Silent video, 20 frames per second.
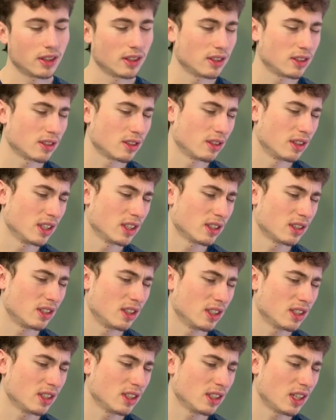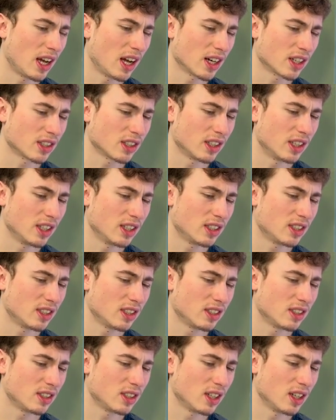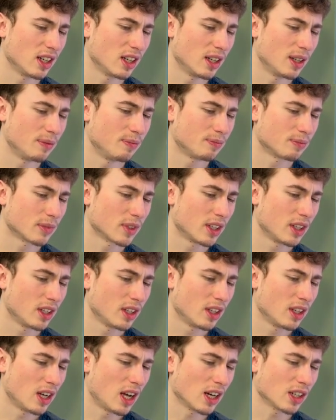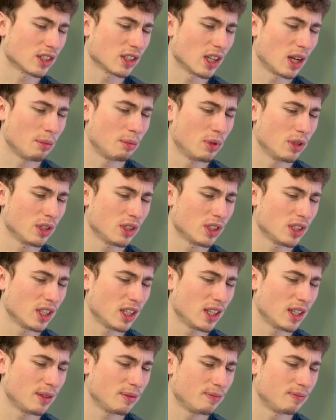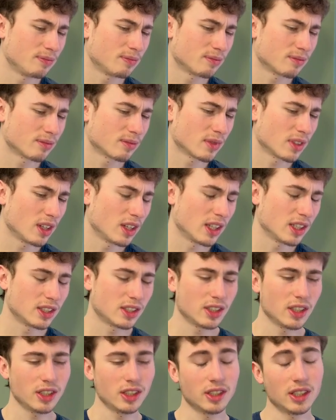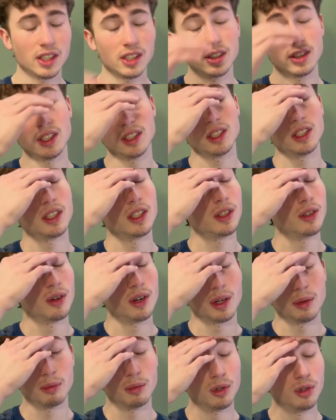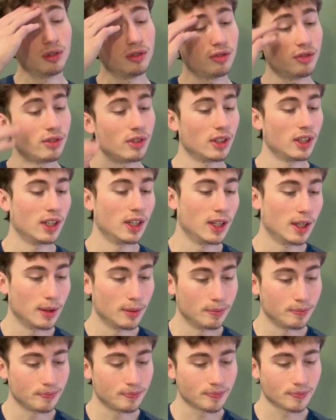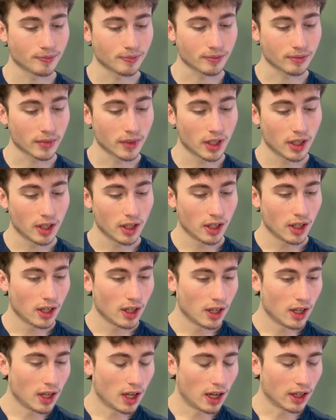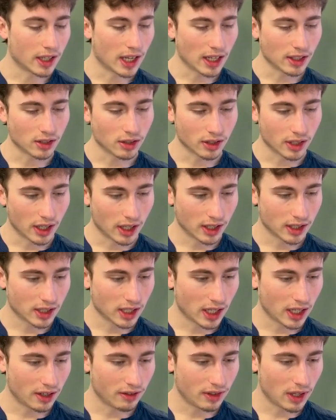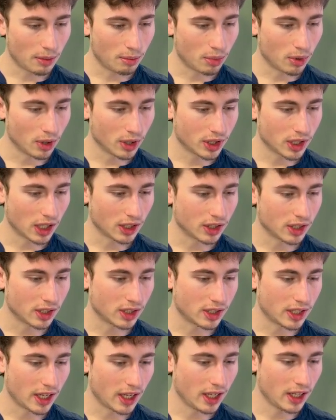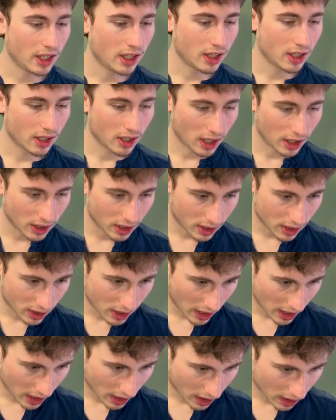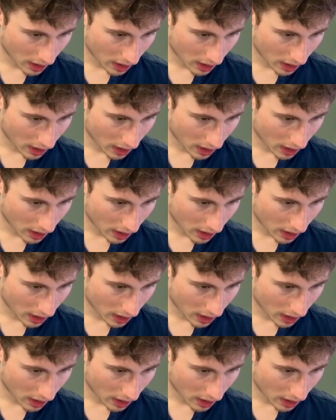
So this is actually isn't. Actually, I'll push. Oh, that's such an annoying move. I'll castle kingside. If they push, I'll just take. I'll just take and